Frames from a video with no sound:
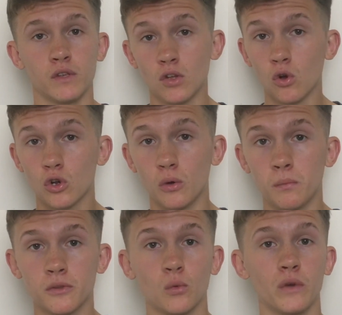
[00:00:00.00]
This all
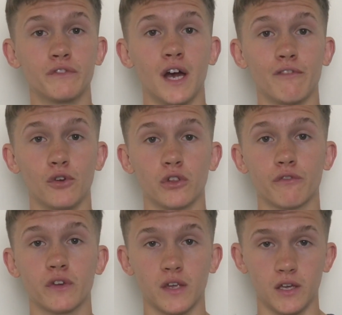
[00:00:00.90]
comes with
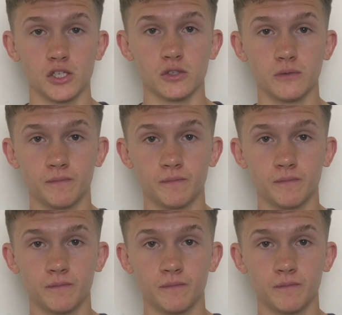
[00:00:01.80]
diversification.